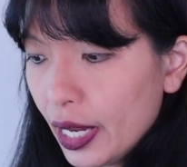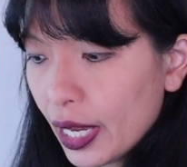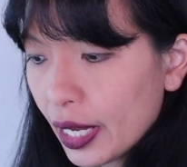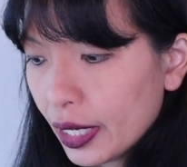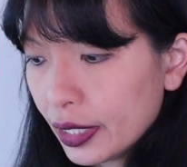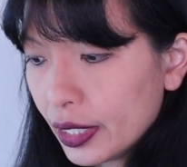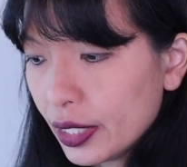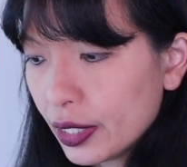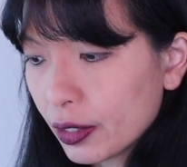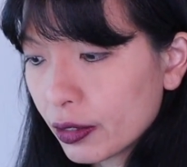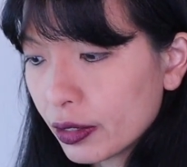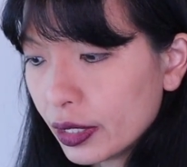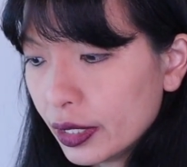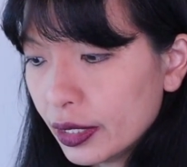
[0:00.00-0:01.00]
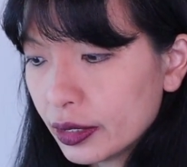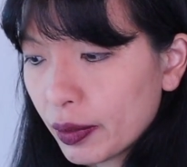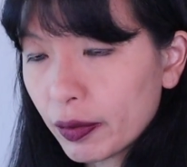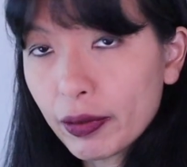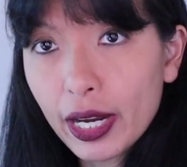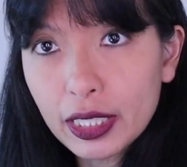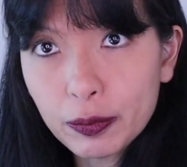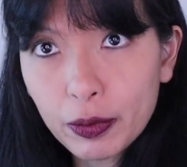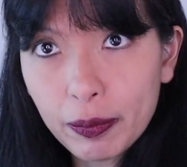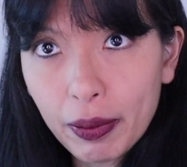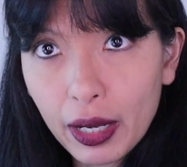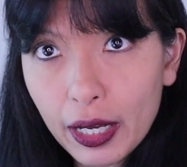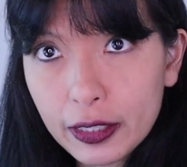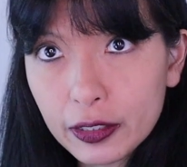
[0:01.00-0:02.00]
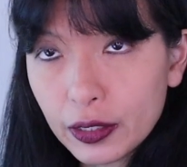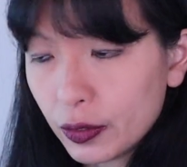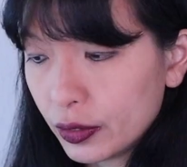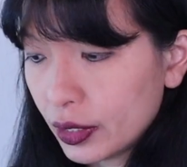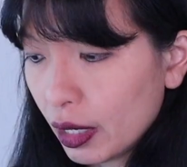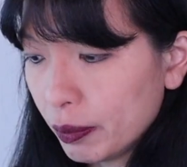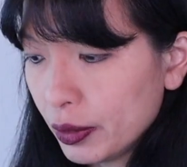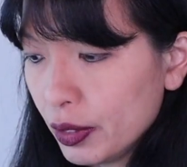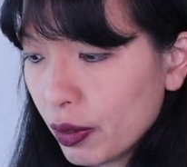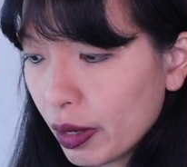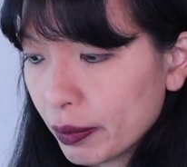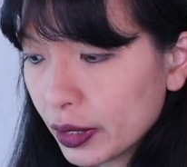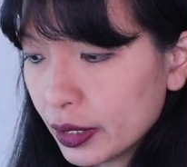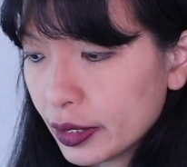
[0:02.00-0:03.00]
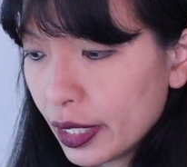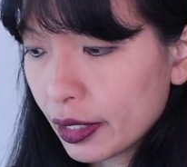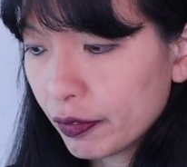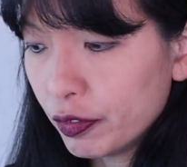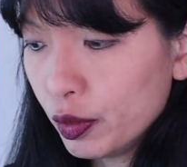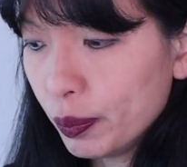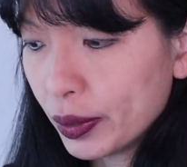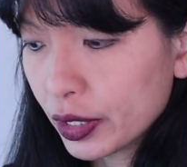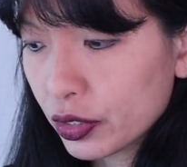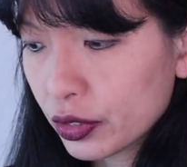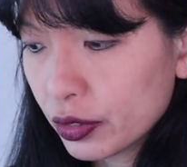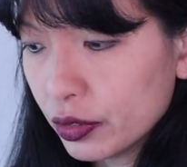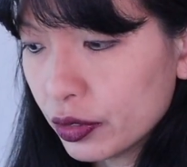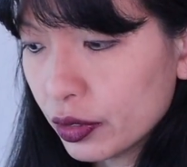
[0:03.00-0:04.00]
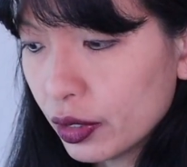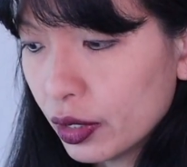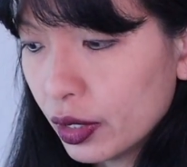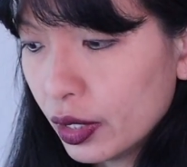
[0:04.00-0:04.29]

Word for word: And here is my Raspberry Pi zero W. I'm going to take a few pictures.